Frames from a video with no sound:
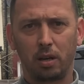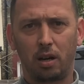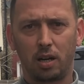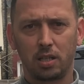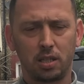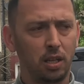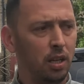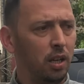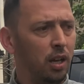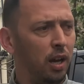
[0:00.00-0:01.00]
cars,
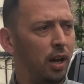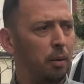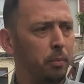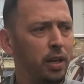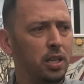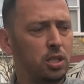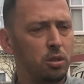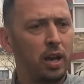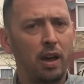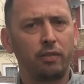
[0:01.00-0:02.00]
is
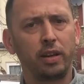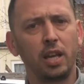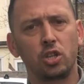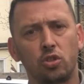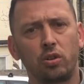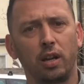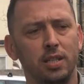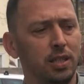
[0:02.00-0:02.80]
to have an extra